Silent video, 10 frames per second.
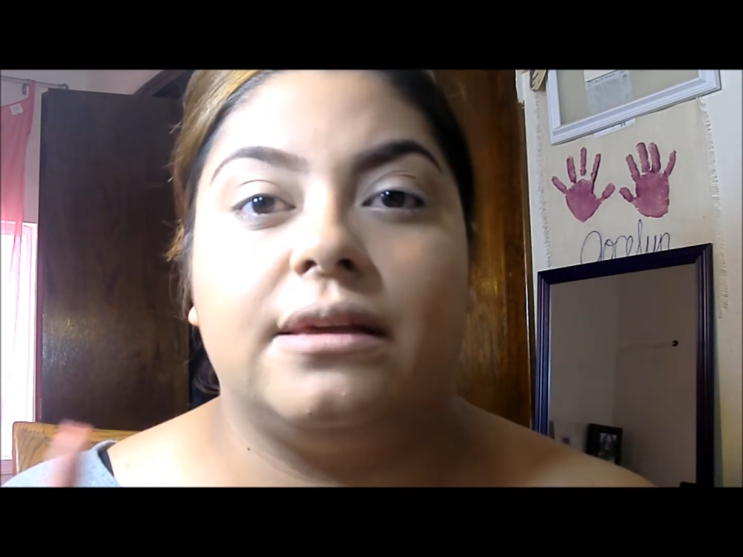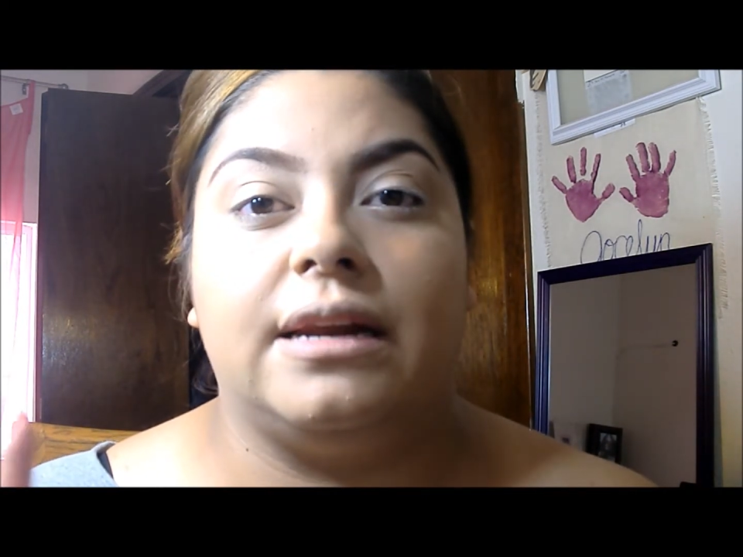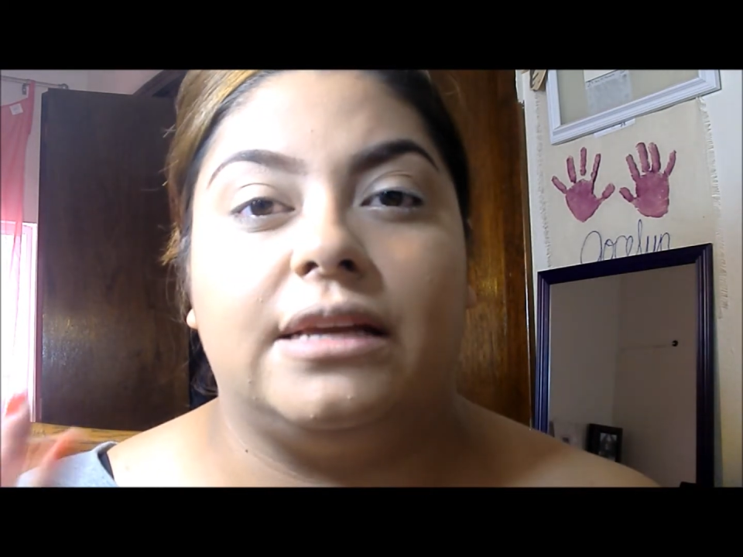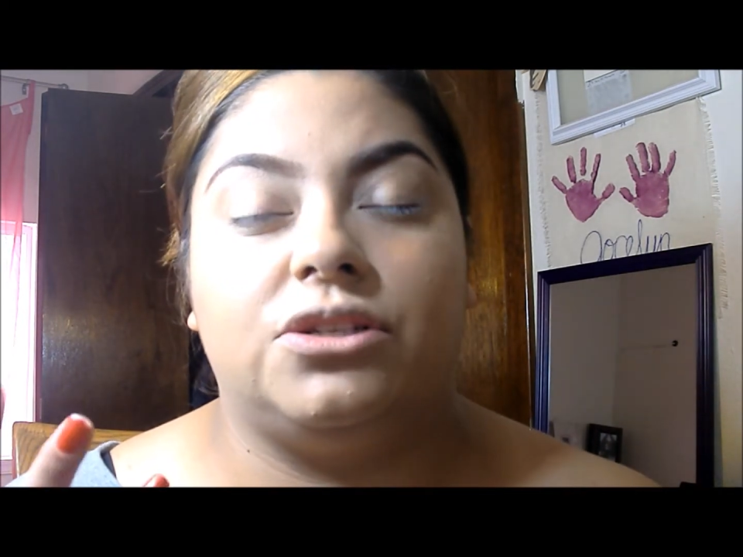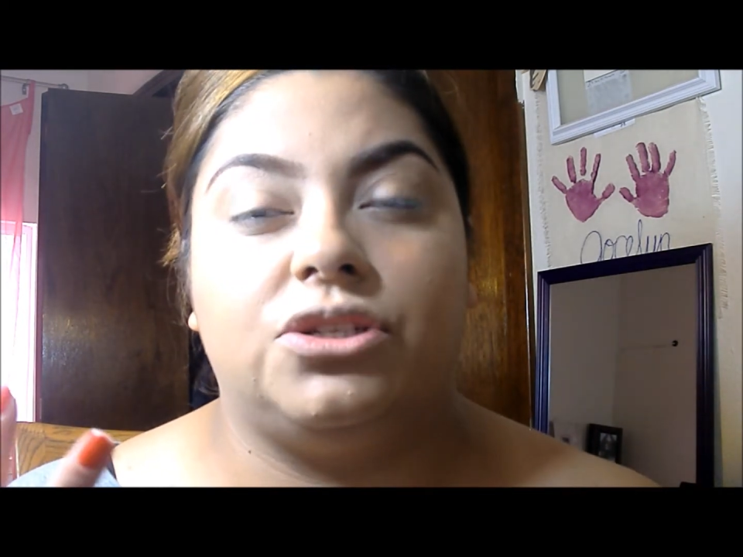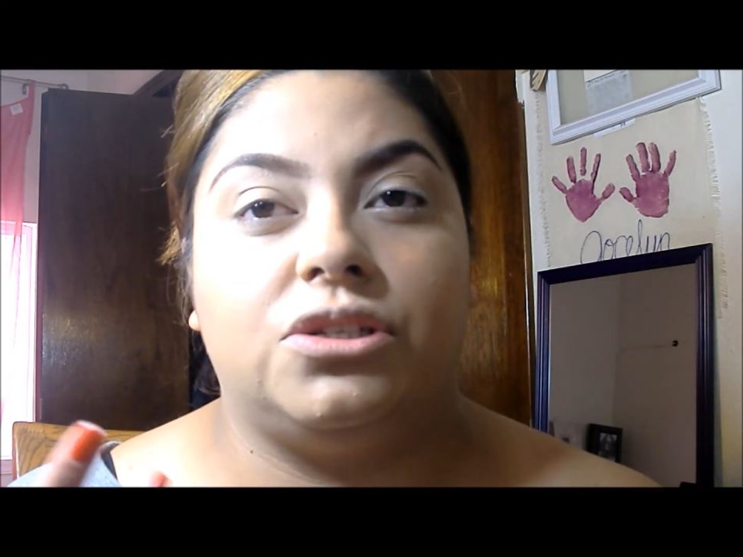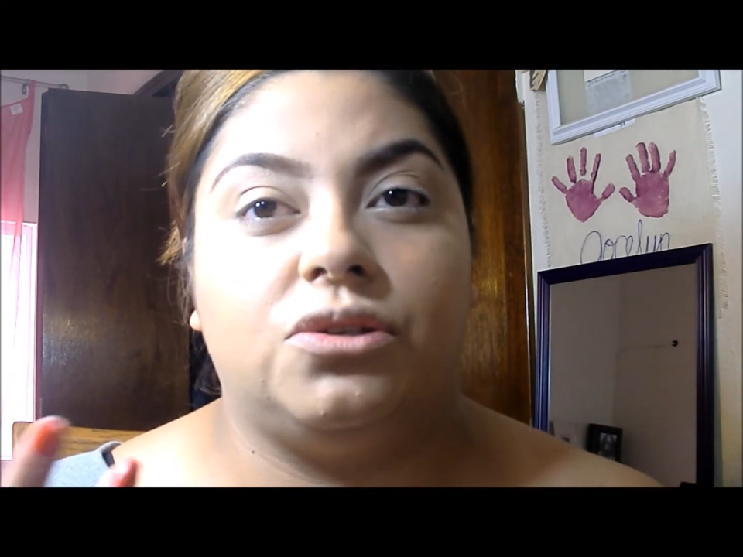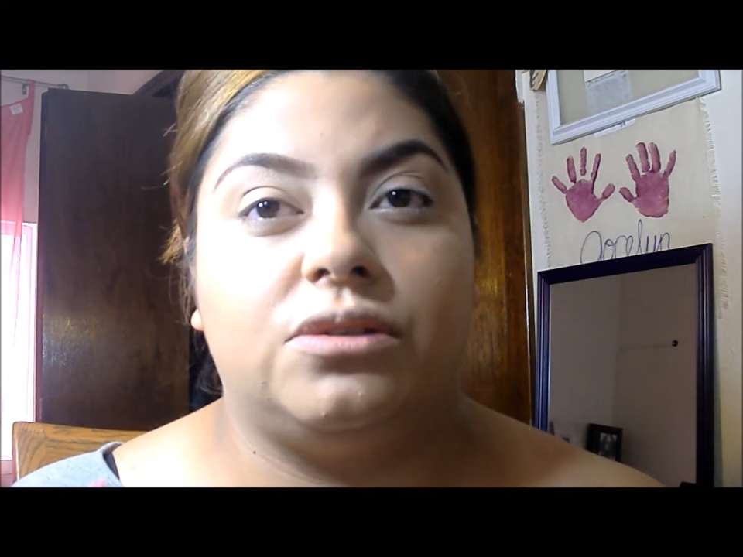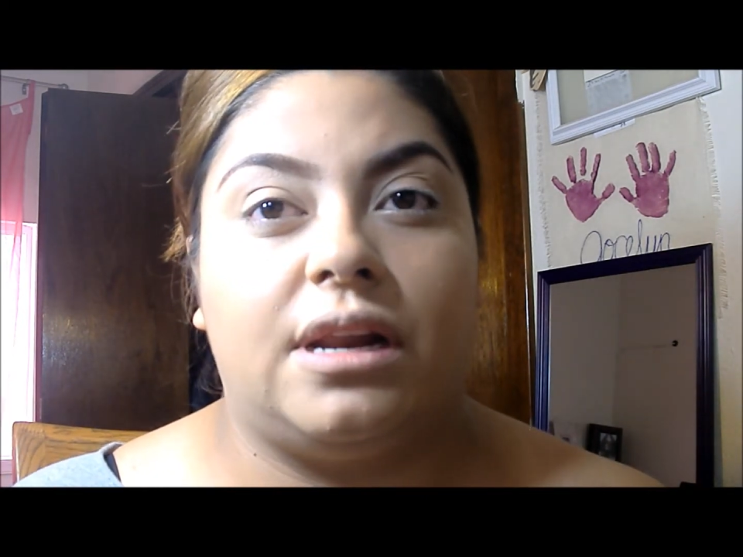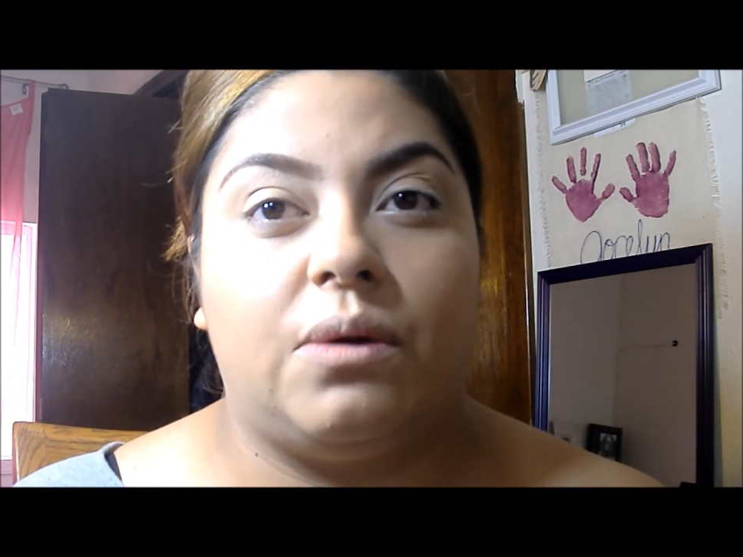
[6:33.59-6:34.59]
then I suggest
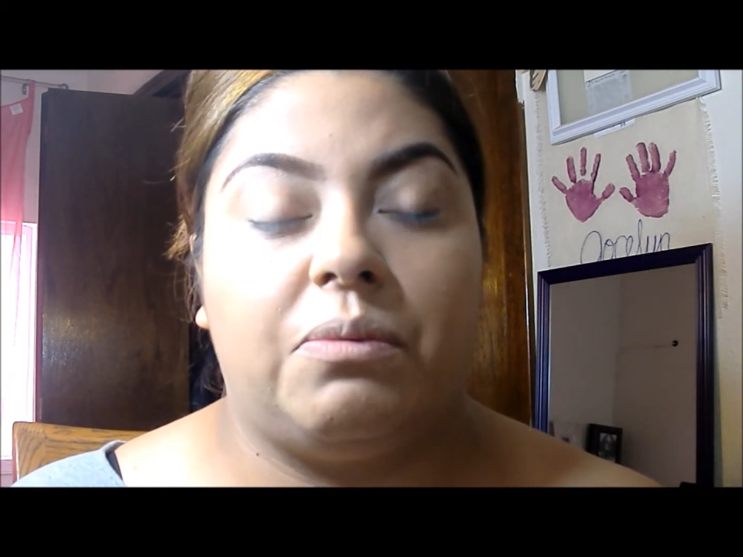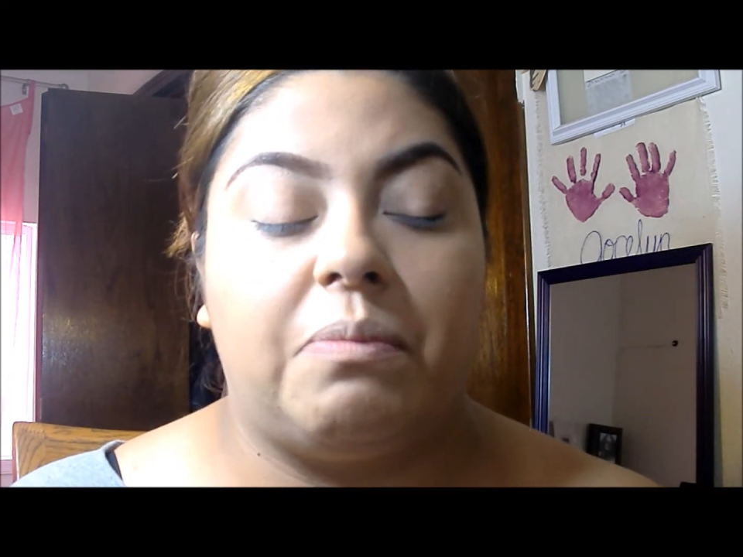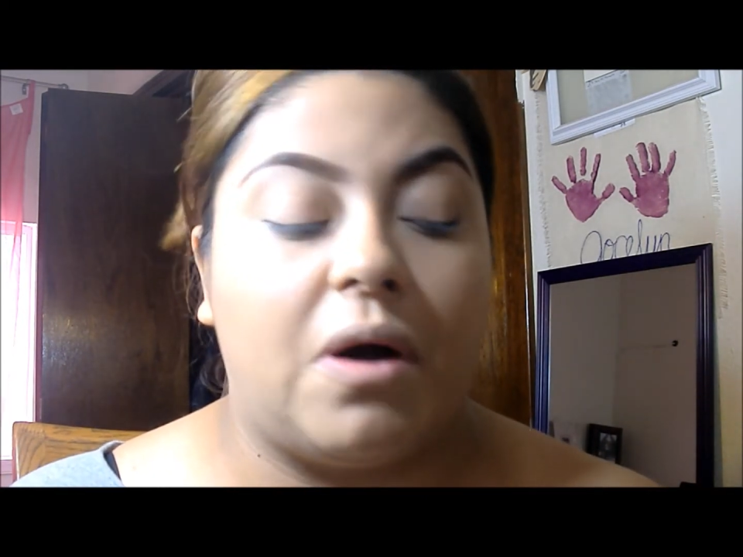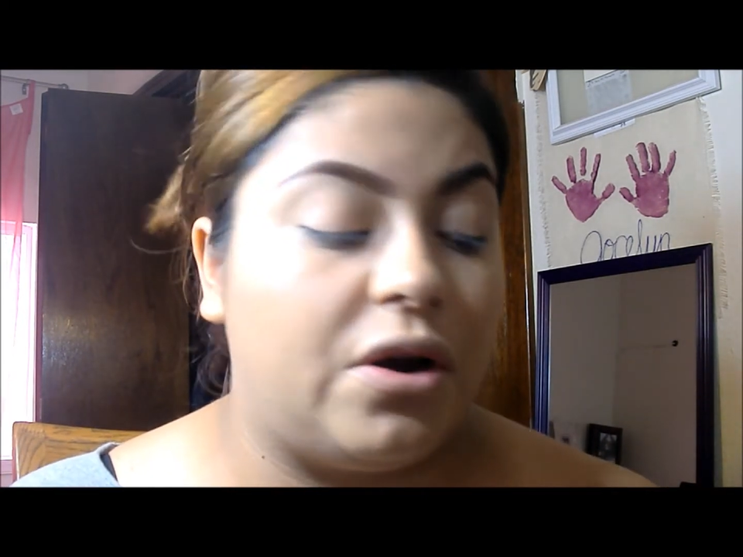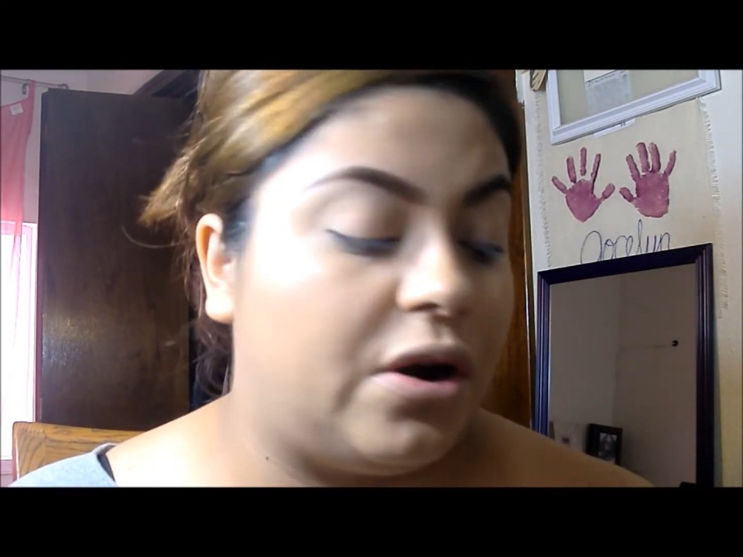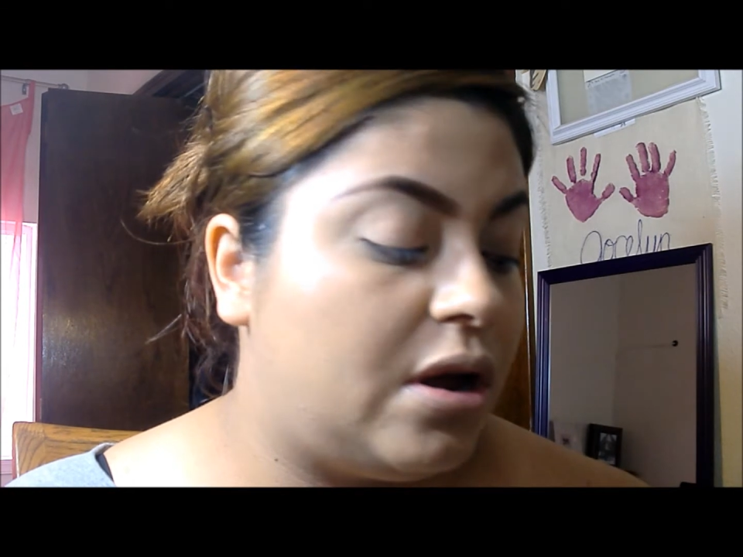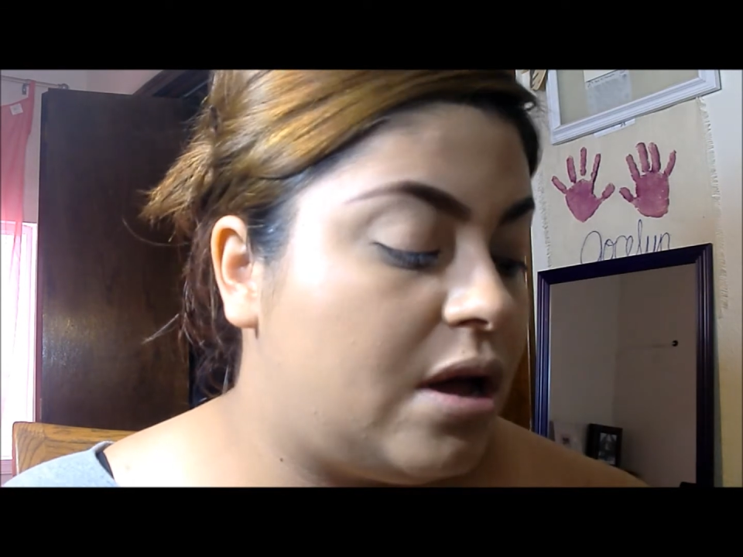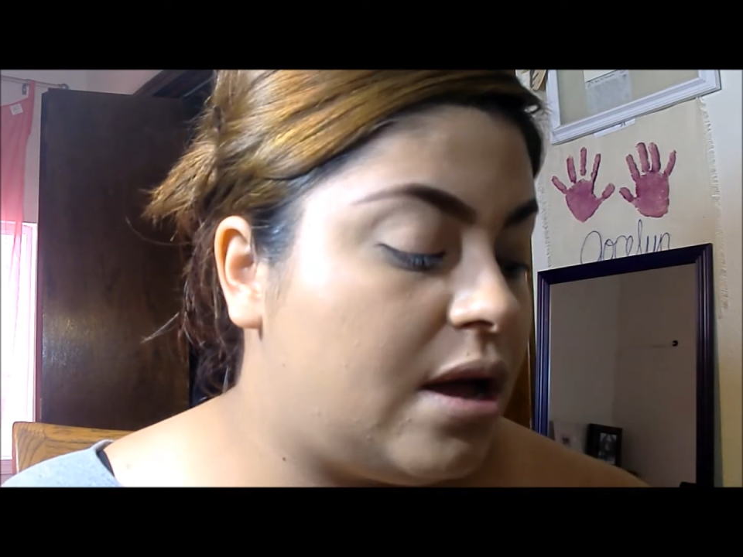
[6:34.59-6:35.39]
you set it with powder.